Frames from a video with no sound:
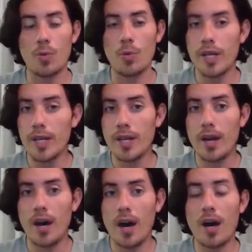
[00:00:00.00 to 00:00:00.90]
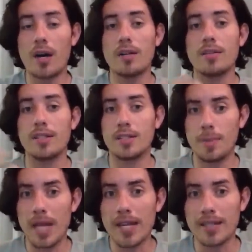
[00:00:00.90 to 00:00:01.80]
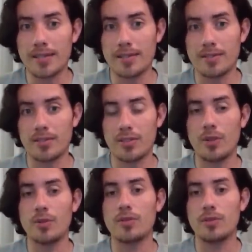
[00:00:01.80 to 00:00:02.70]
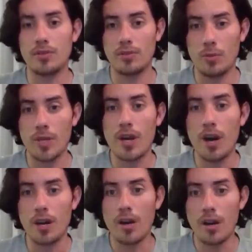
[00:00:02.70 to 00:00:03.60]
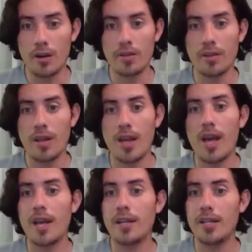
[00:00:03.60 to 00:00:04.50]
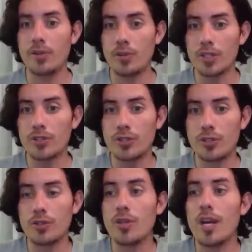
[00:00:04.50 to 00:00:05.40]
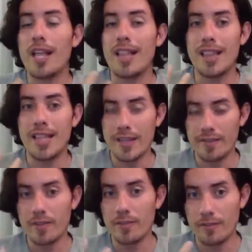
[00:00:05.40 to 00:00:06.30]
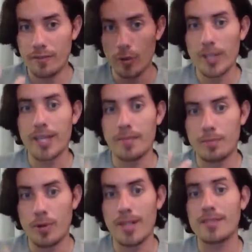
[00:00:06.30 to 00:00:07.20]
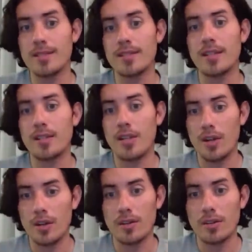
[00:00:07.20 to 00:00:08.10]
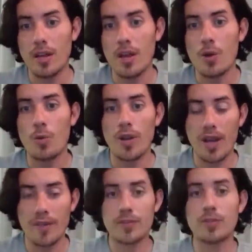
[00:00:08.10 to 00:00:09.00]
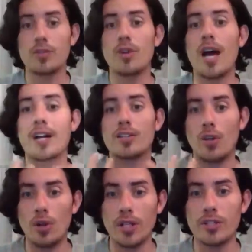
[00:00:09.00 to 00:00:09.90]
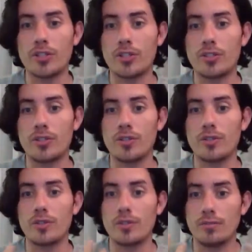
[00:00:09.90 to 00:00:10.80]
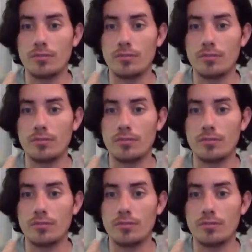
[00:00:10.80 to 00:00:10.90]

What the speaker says: we are this planet. So we are Earth. And in order to live fully present in Earth, we have to acknowledge, to